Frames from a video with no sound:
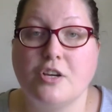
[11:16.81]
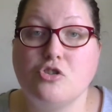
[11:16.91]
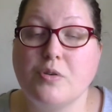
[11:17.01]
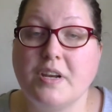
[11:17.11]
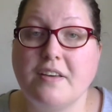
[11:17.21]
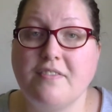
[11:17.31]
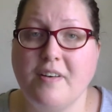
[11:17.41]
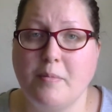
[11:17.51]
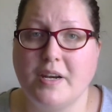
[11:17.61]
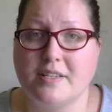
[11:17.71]
Treating
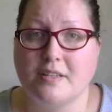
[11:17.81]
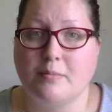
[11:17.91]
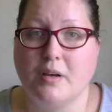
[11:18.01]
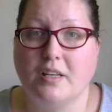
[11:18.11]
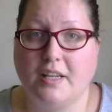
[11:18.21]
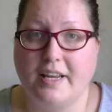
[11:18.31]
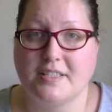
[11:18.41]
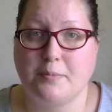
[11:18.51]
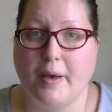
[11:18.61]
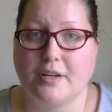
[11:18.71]
feminism like a
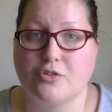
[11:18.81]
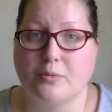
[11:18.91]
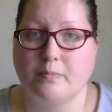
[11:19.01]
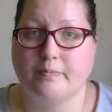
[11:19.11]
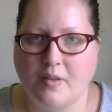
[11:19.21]
spectrum.